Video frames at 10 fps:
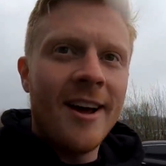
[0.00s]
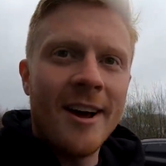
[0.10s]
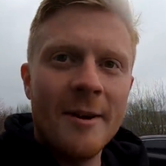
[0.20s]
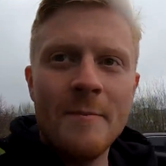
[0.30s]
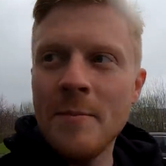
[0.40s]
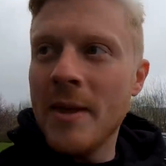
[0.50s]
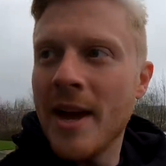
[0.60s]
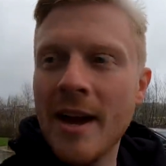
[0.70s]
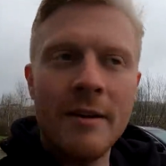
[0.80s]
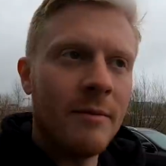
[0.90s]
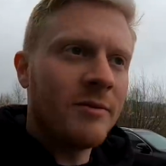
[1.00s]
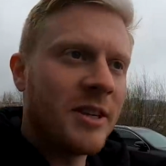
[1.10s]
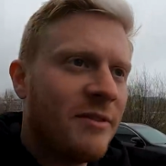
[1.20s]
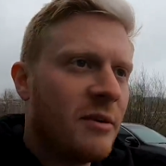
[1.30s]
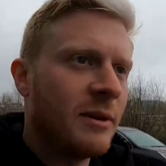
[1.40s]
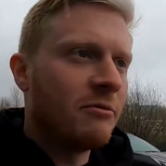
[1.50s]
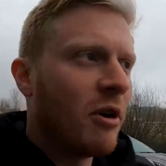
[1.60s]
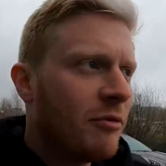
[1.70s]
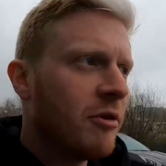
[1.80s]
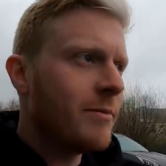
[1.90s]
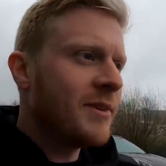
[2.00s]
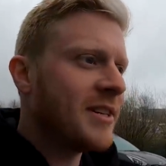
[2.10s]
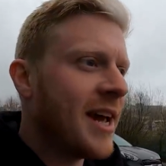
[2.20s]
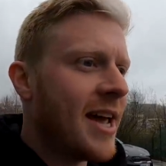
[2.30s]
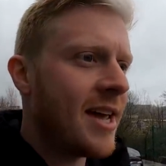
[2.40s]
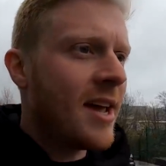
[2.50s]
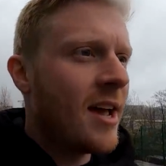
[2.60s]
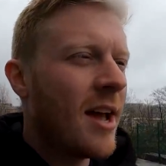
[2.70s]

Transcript: Um, I'm obviously filming Rotherham today.